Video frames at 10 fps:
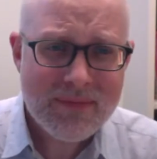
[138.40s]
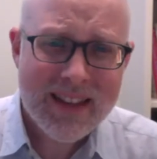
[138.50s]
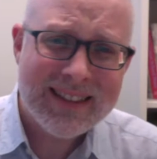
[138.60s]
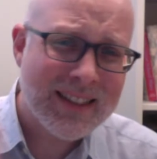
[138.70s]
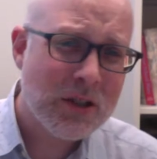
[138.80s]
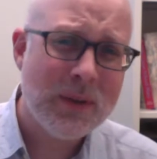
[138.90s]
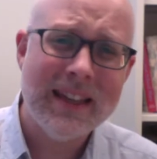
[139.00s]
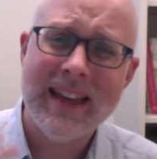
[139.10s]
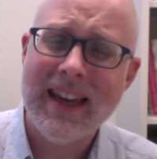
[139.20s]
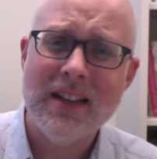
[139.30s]
is like you
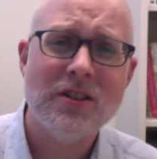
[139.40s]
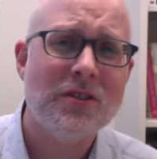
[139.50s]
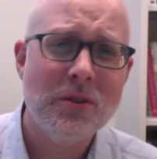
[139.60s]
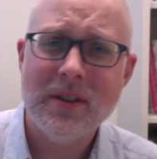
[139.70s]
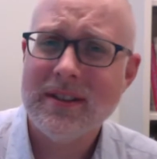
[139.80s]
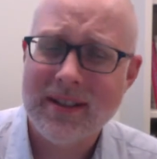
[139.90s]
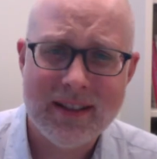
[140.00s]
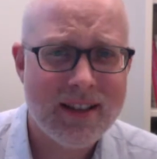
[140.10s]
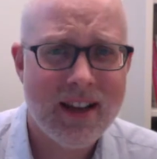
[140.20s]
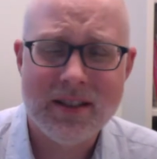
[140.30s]
engage students in
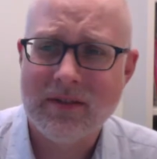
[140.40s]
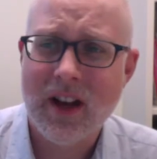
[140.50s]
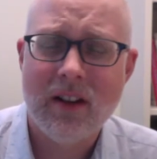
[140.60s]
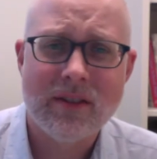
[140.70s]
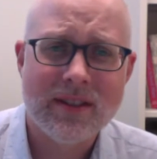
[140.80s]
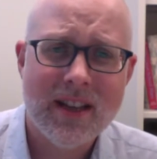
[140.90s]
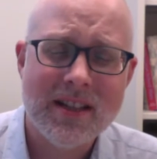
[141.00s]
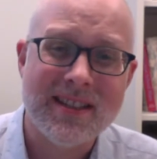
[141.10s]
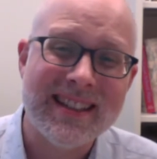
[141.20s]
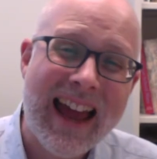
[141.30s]
these kinds of
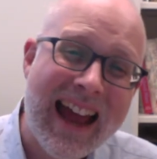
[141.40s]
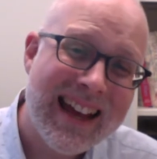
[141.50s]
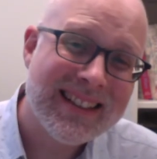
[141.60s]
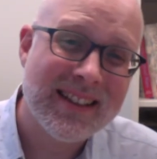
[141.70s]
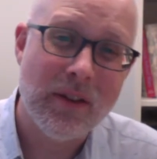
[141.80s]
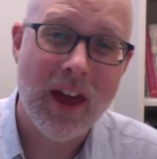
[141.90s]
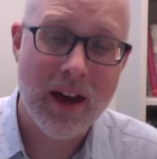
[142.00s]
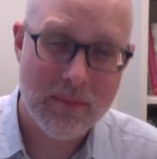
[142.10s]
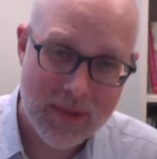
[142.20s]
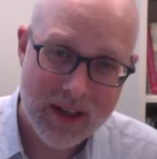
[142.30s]
conversations. Ask
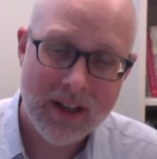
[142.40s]
them,